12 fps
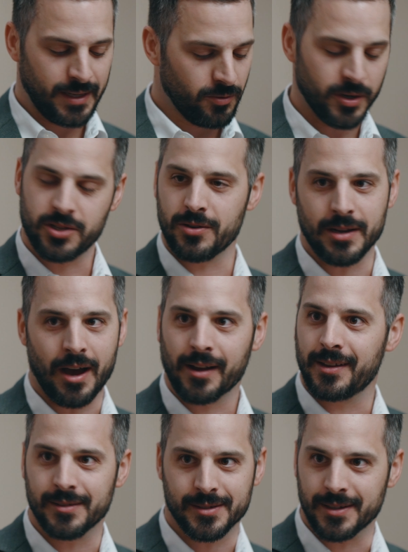Richard
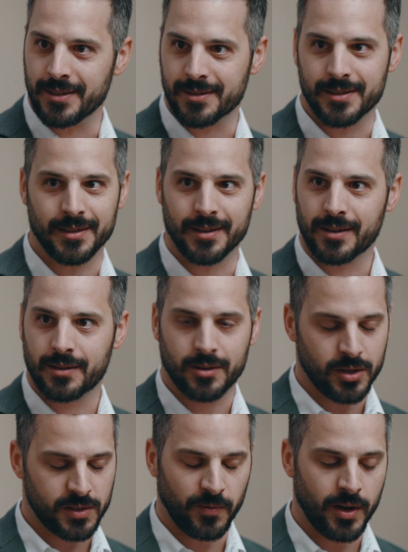Dawkinses and the mm-hmm.
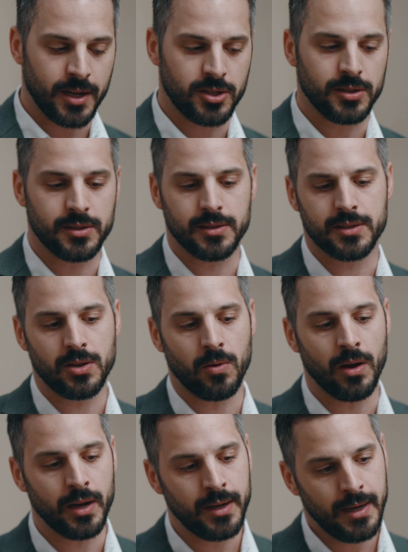Christopher Hitchens and so
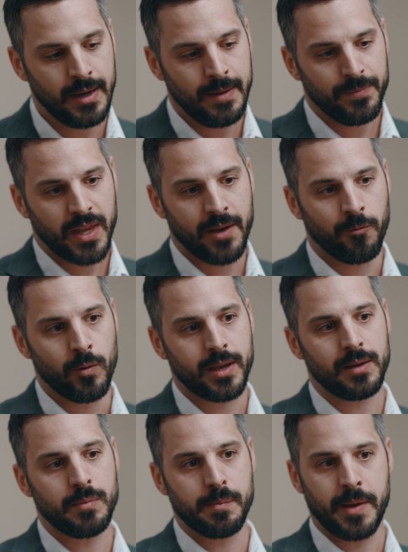on if we
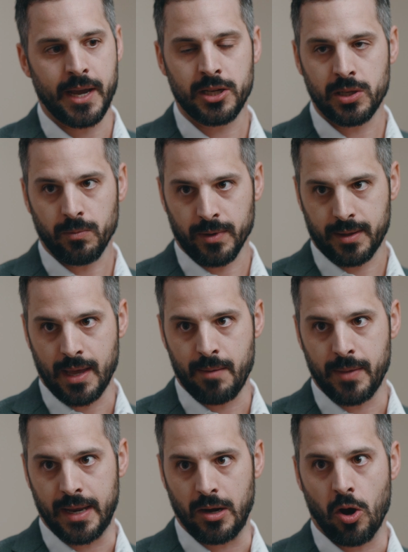can be patient with
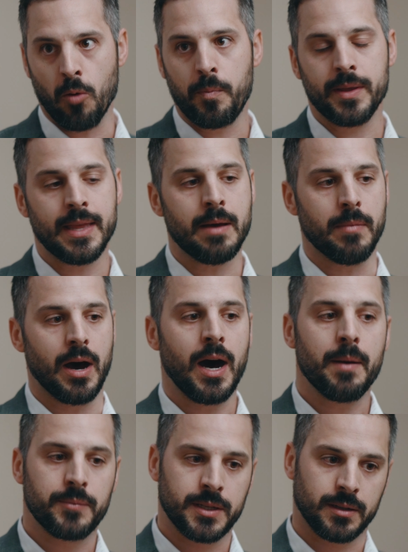them and open them
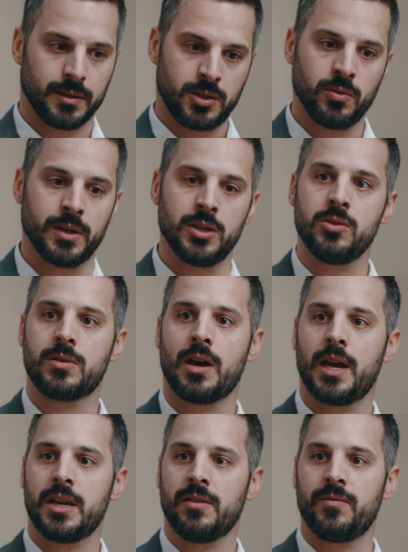up to, to a new
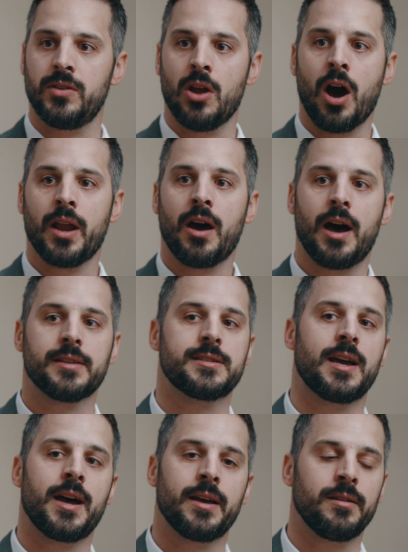kind of
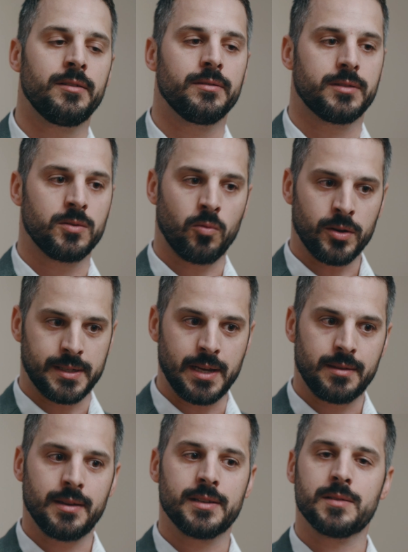non-hostile towards
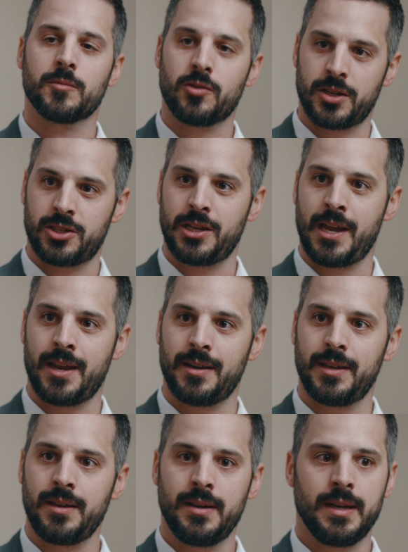atheism
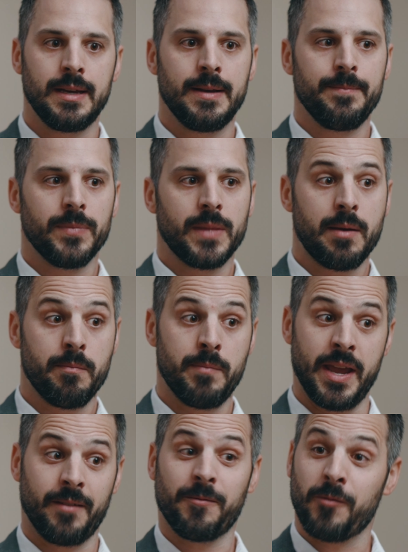christianity mm-hmm.
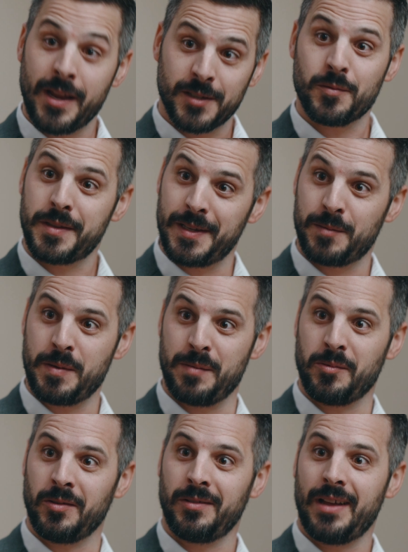make friends with these
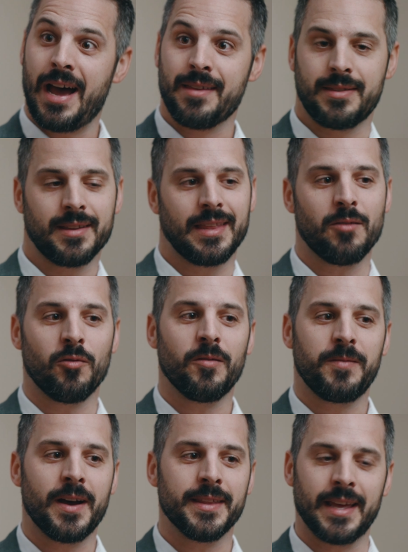people i think that we'll
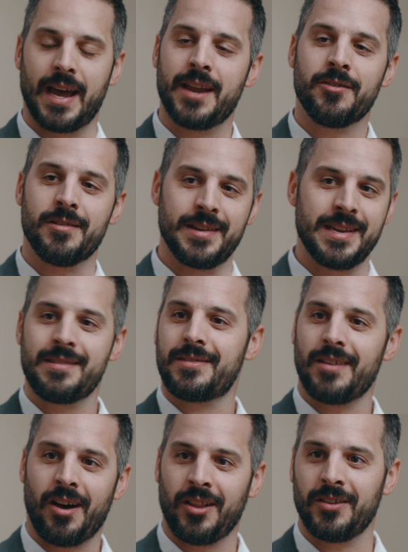find that
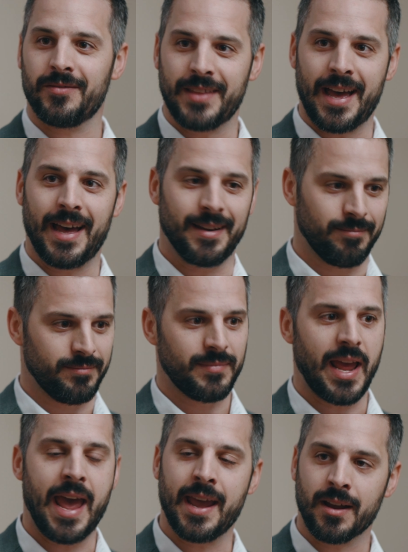underneath all of that
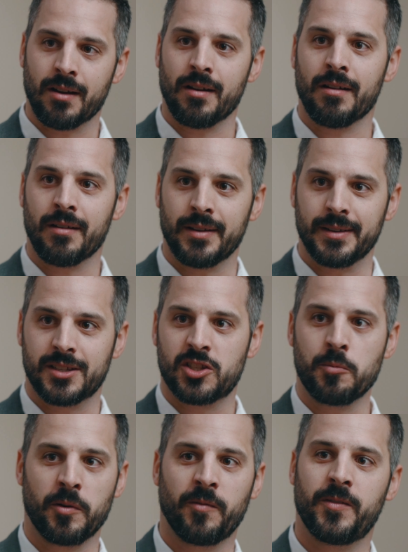anger and
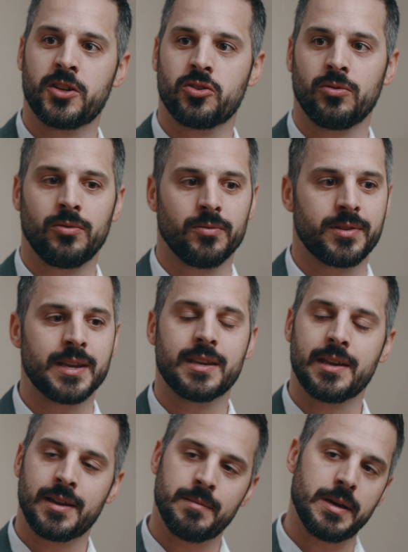superficial
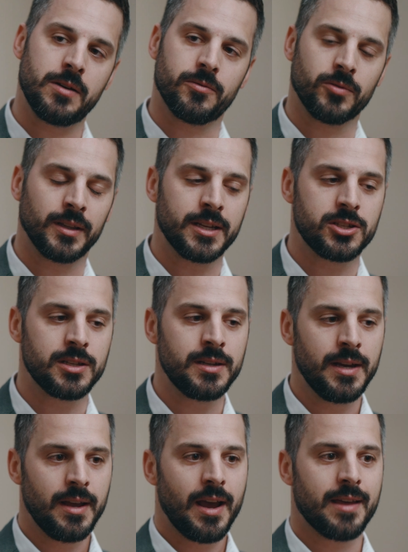thinking about
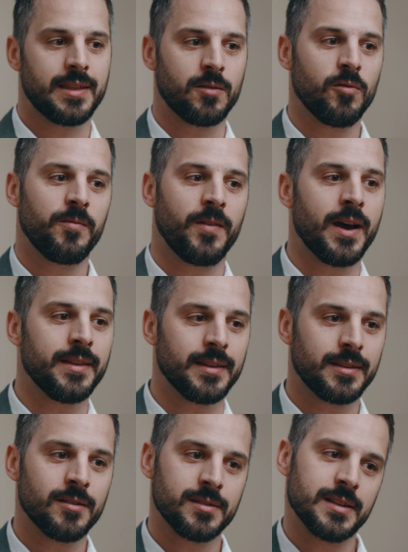religion i think we'll find
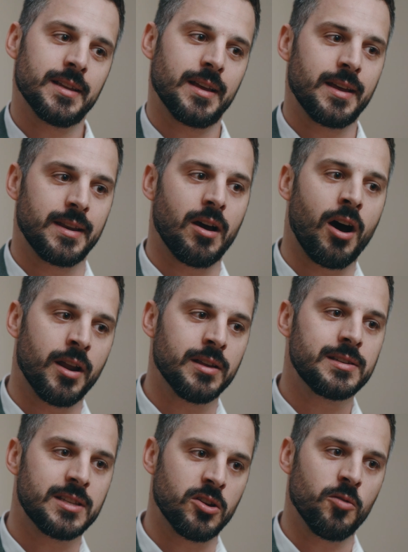that there's a, an
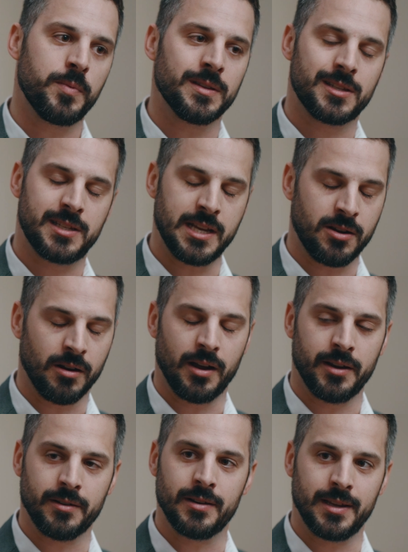honest and open seeker
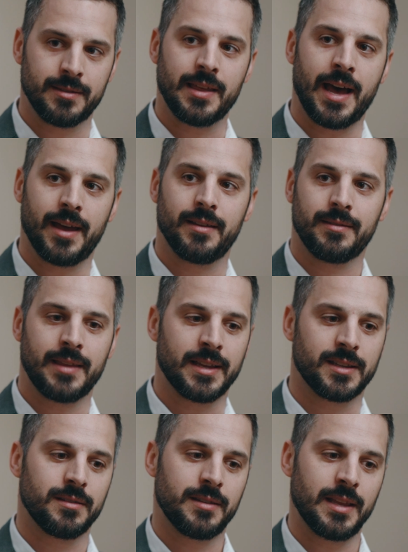underneath that
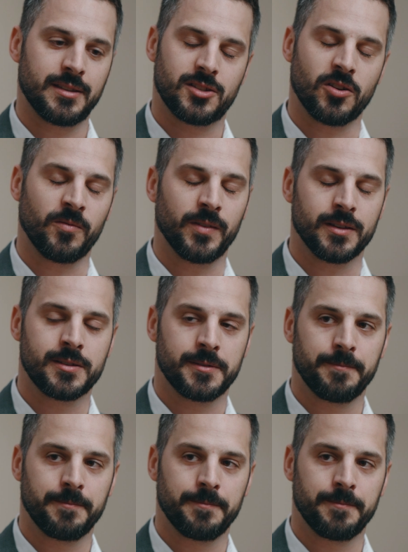that that surface